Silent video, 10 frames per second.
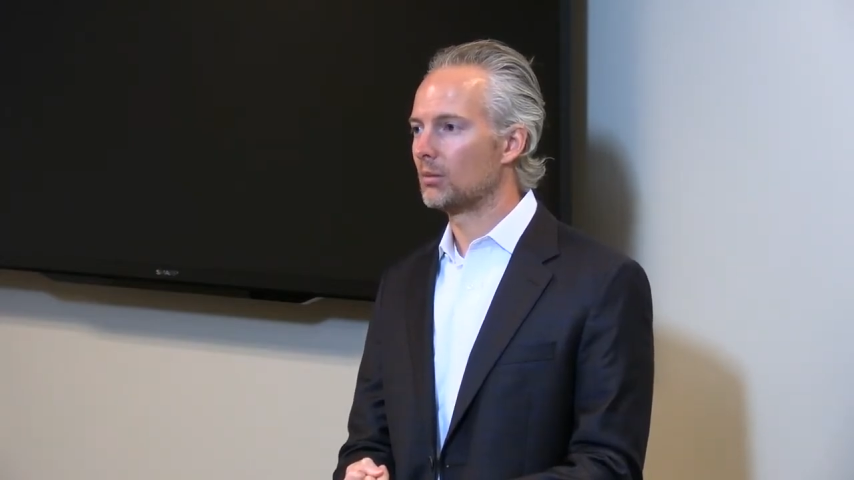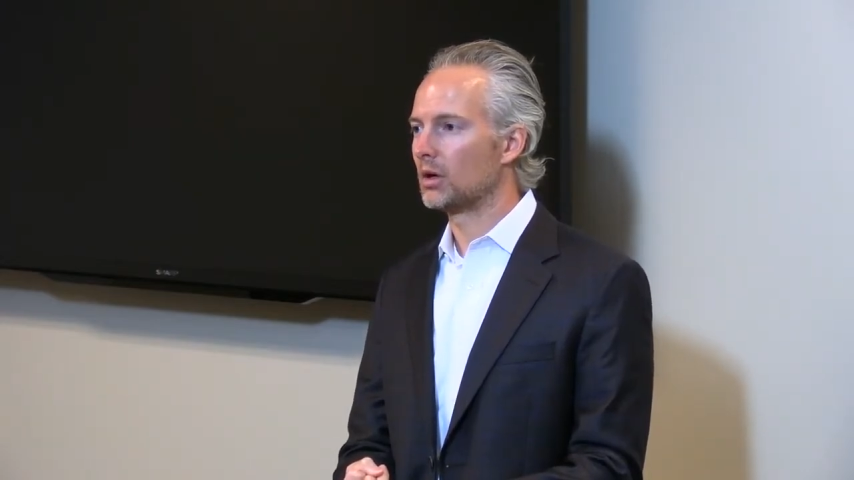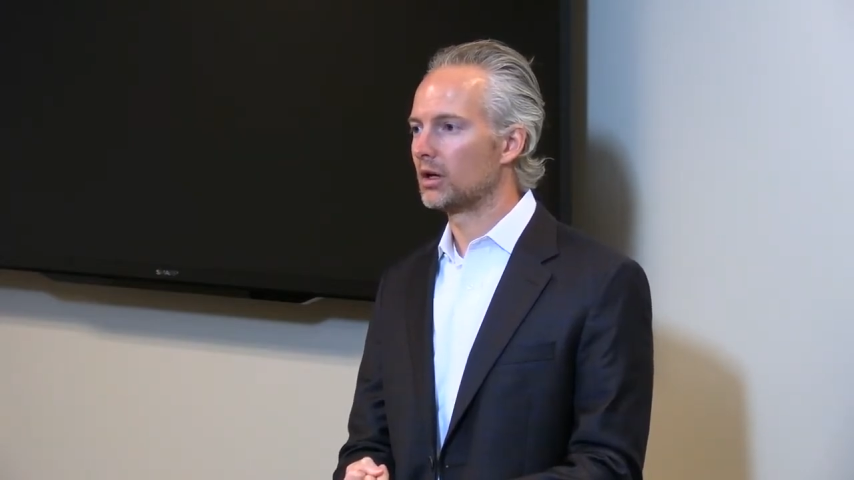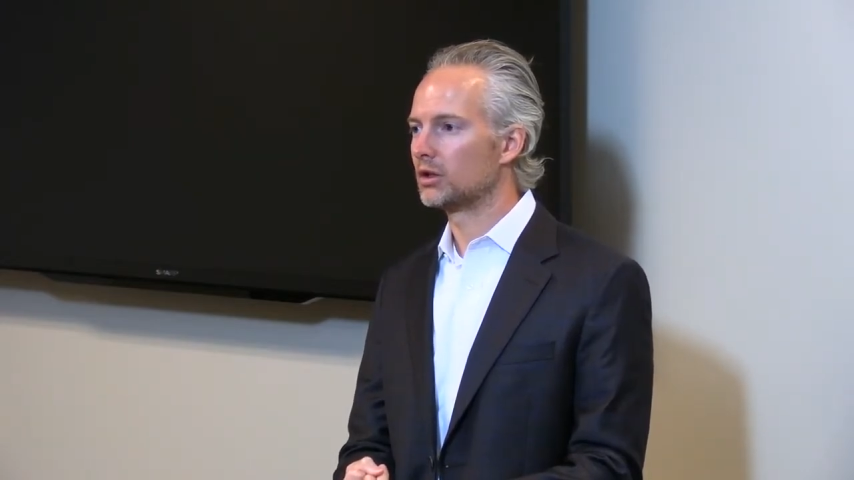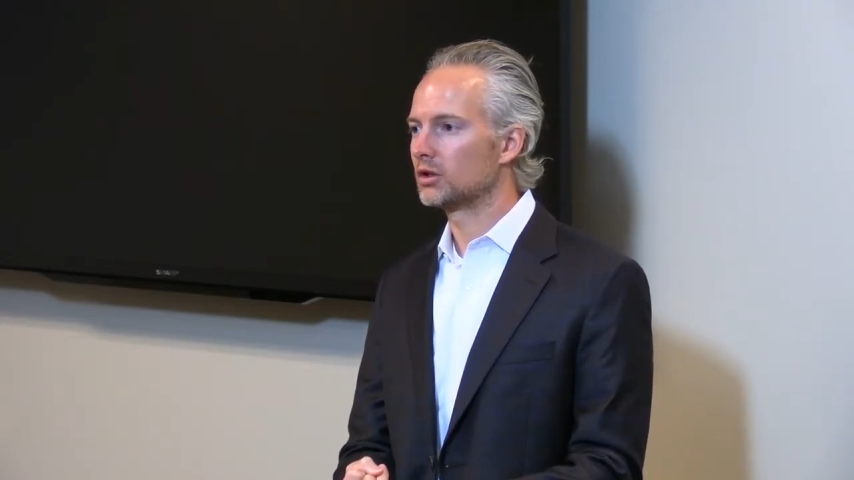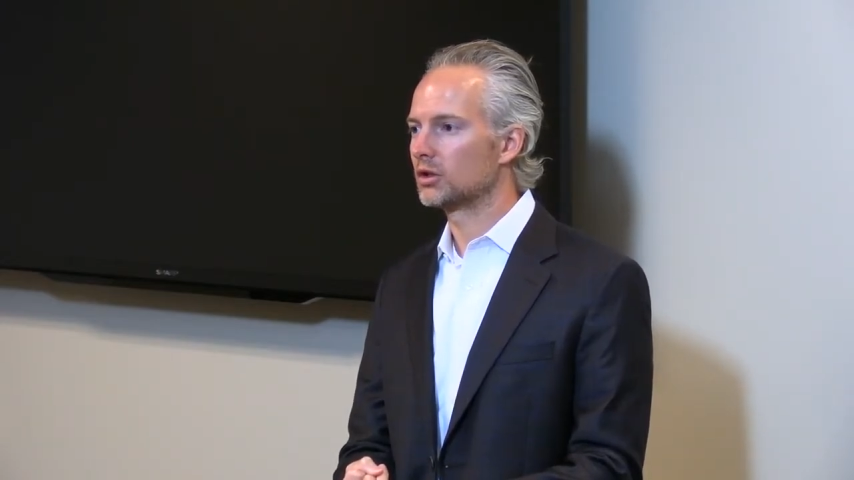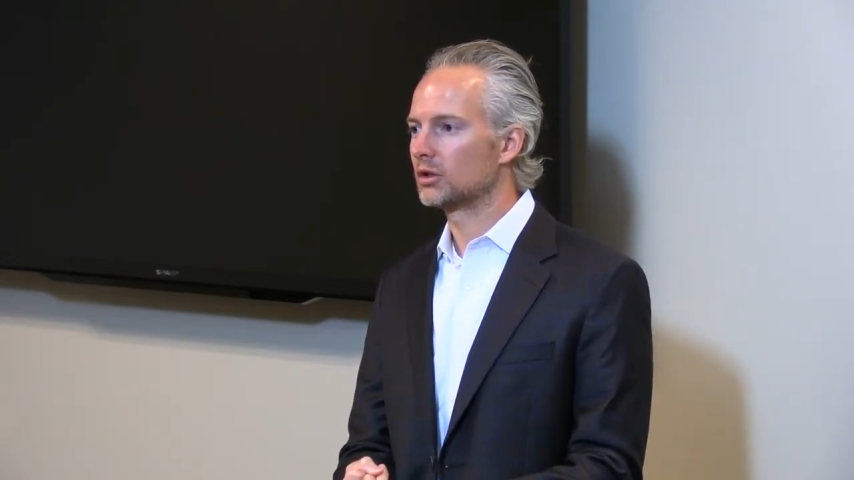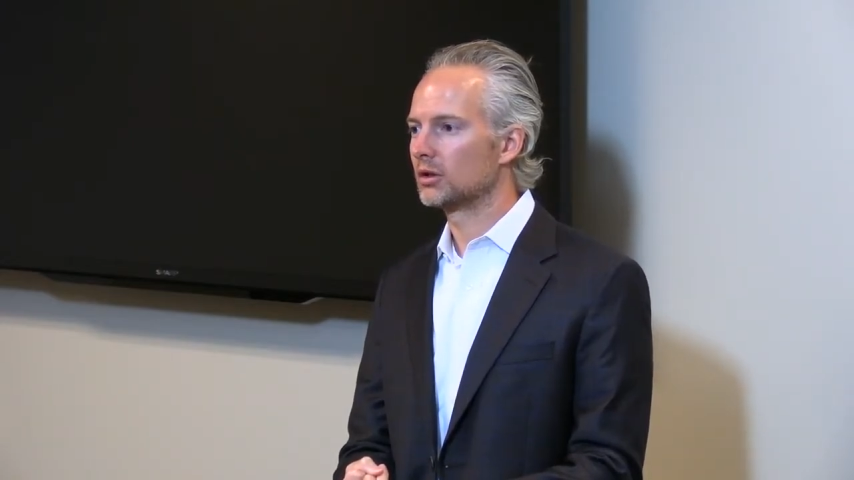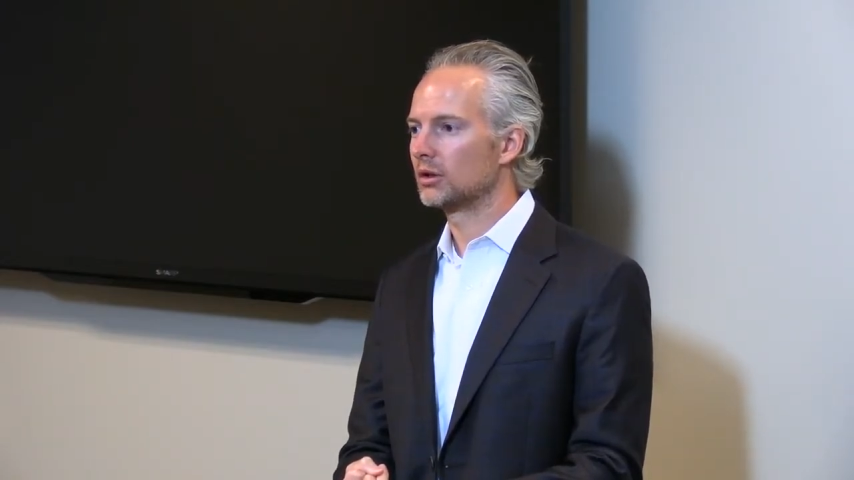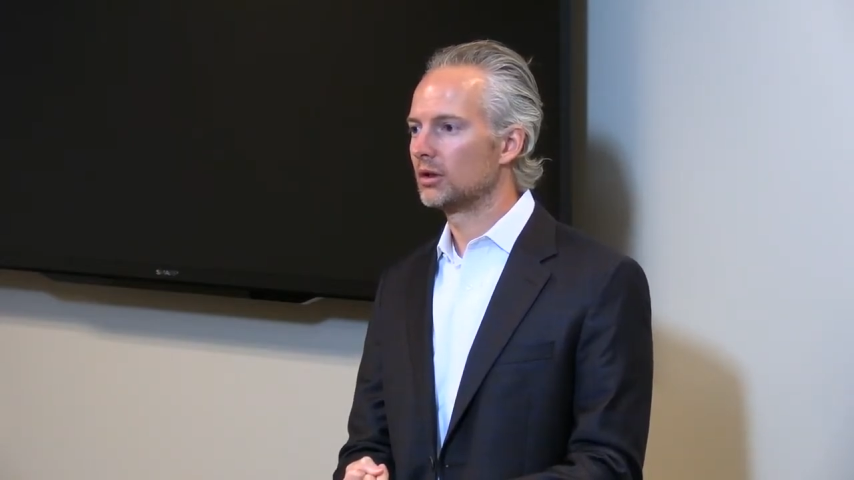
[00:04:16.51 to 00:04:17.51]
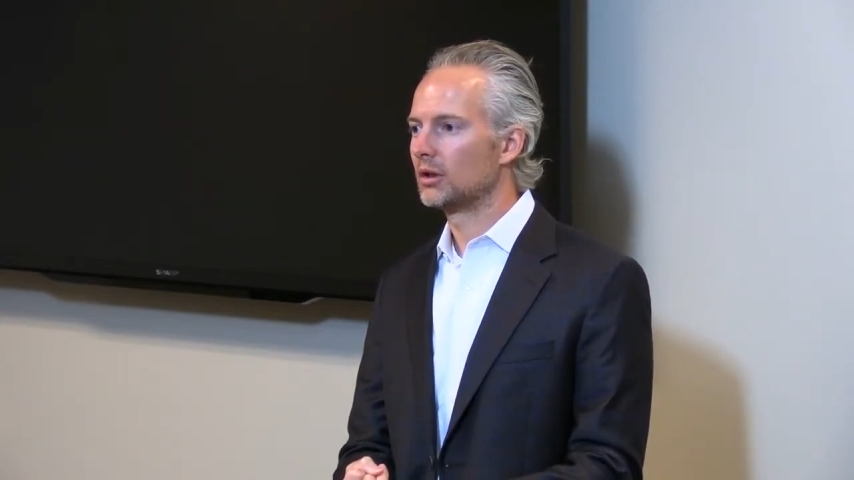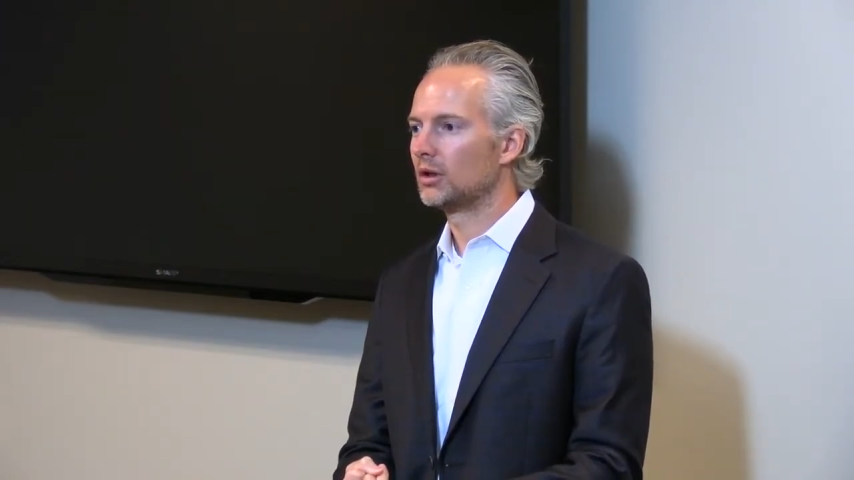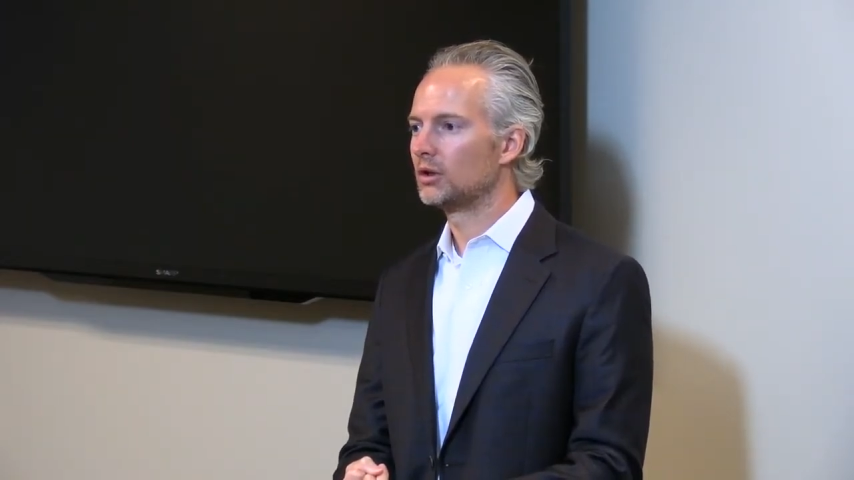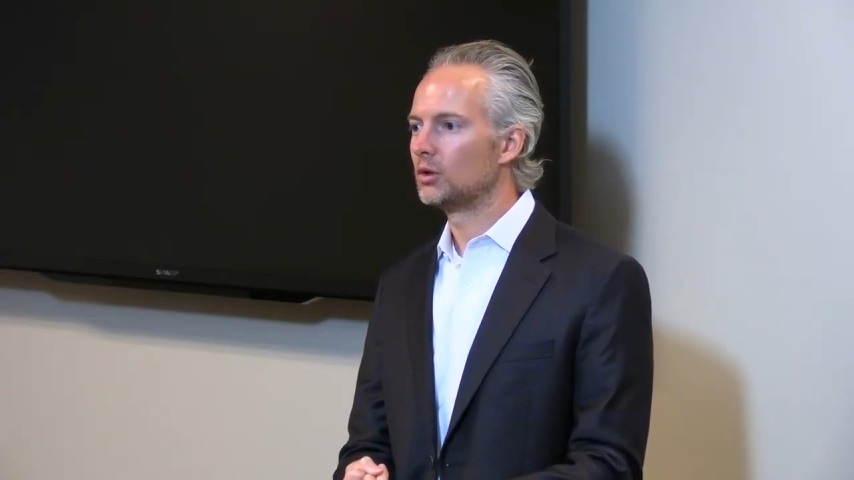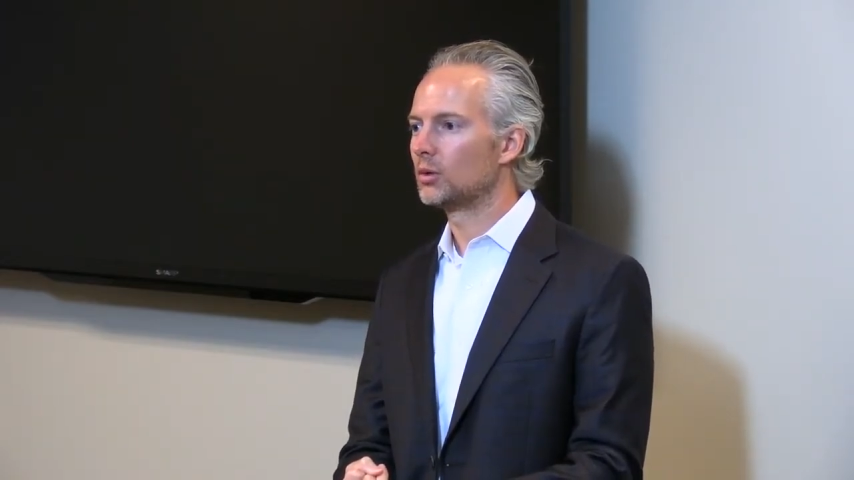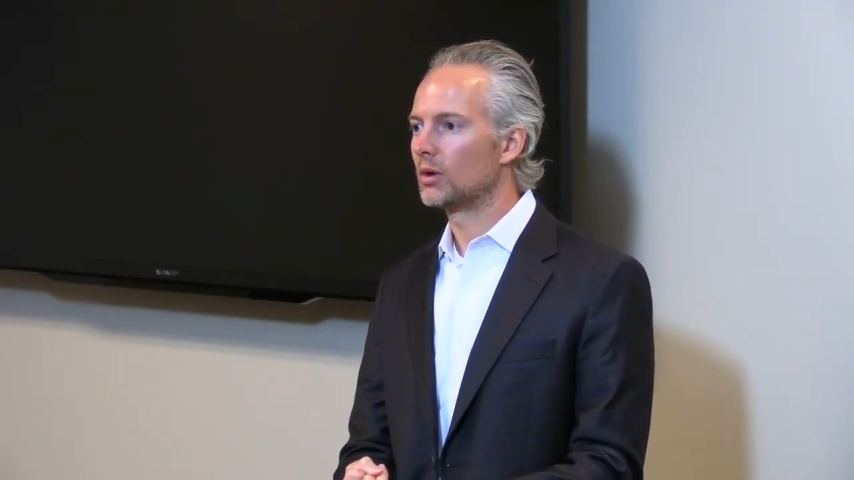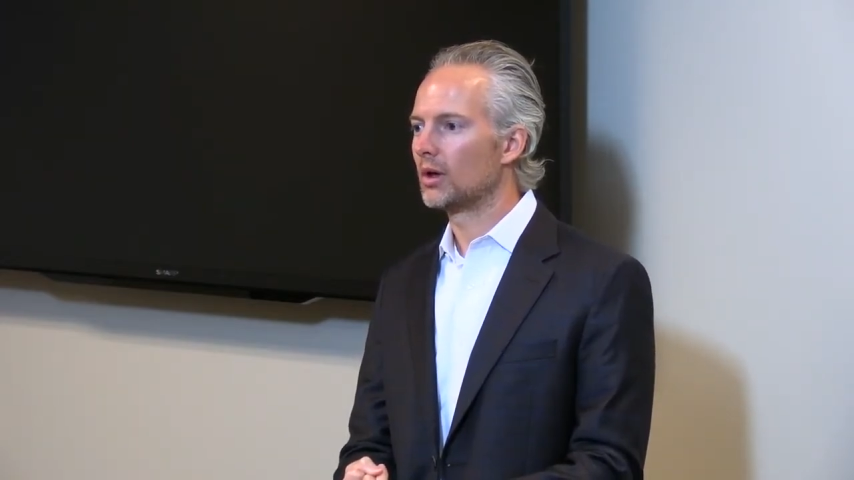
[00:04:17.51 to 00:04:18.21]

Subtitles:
much you